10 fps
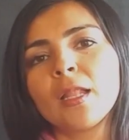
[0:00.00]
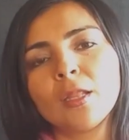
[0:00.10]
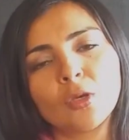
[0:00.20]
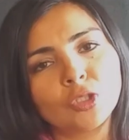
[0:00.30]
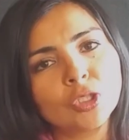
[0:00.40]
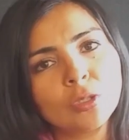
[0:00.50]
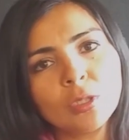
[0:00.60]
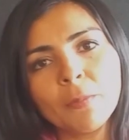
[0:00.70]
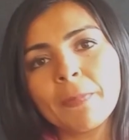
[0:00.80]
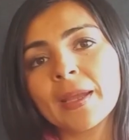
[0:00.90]

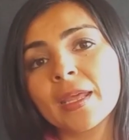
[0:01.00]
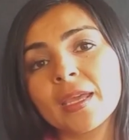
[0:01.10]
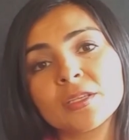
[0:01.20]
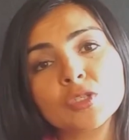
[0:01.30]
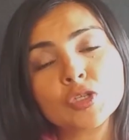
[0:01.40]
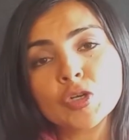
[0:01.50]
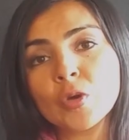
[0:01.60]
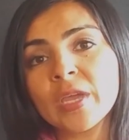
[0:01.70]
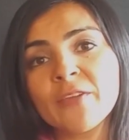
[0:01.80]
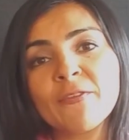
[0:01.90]
logical, but it's
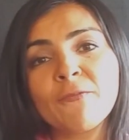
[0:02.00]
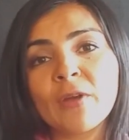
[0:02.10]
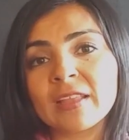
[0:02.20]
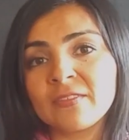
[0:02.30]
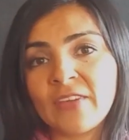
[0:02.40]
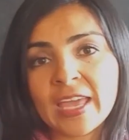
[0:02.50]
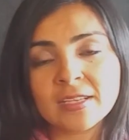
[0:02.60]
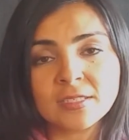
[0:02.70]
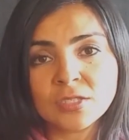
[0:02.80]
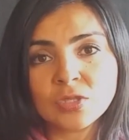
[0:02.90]
true even for
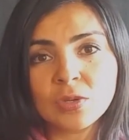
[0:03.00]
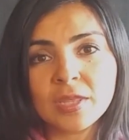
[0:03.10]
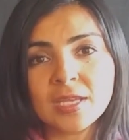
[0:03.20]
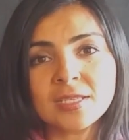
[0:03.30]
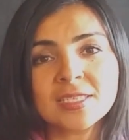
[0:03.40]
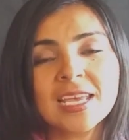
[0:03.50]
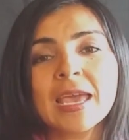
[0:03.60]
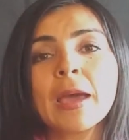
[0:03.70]
advanced students,